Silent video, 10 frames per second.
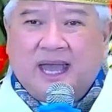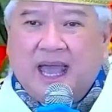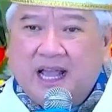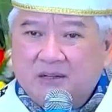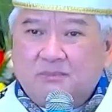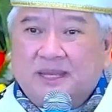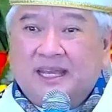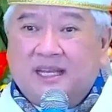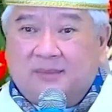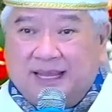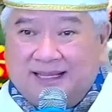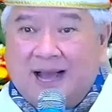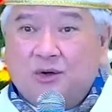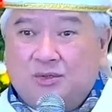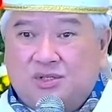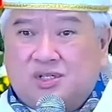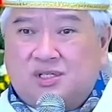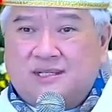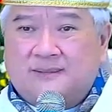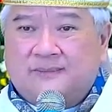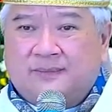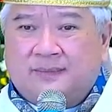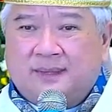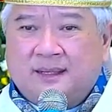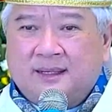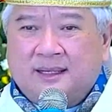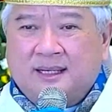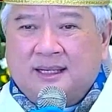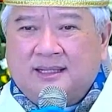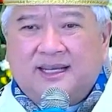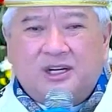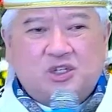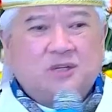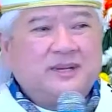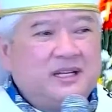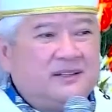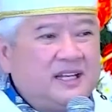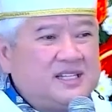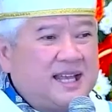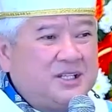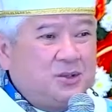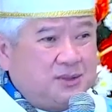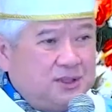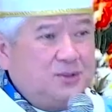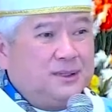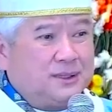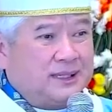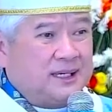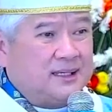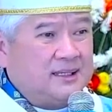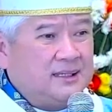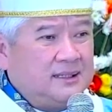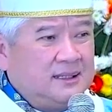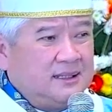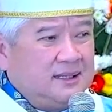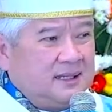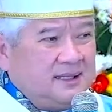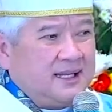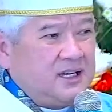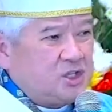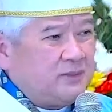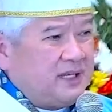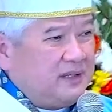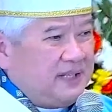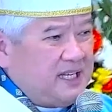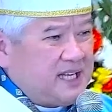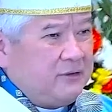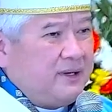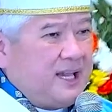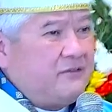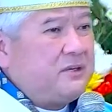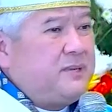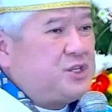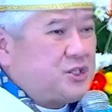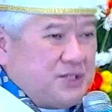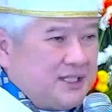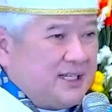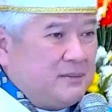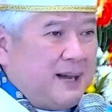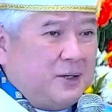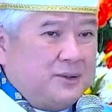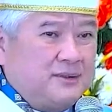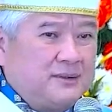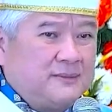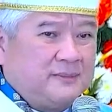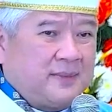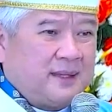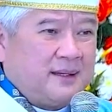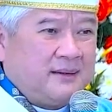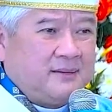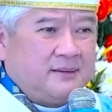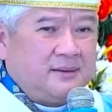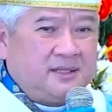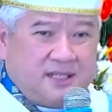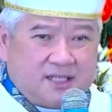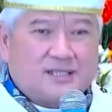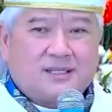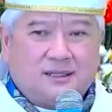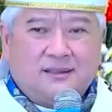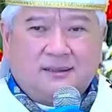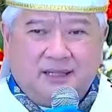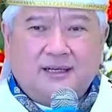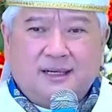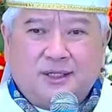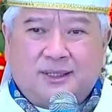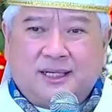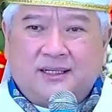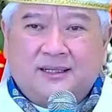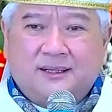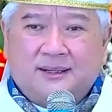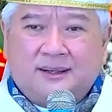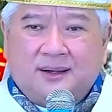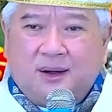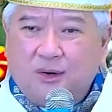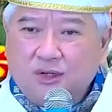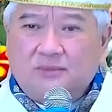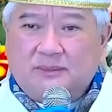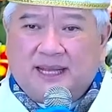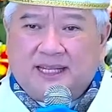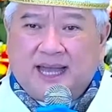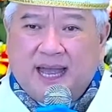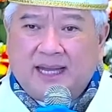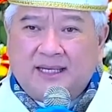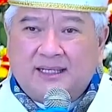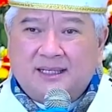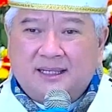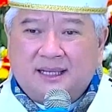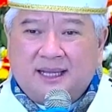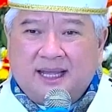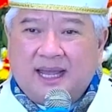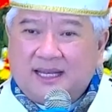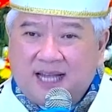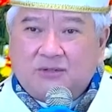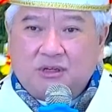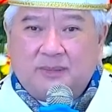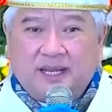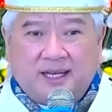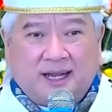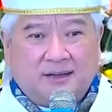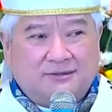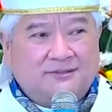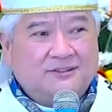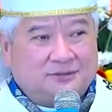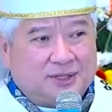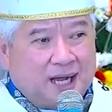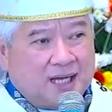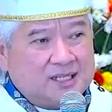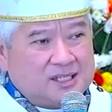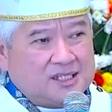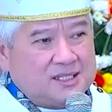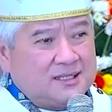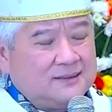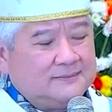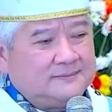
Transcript: Help me in my doubts. There are so many things I don't know, Lord. There are so many things I will never be certain about. Just, dear Lord, hold me by the hand, and that will be enough for us.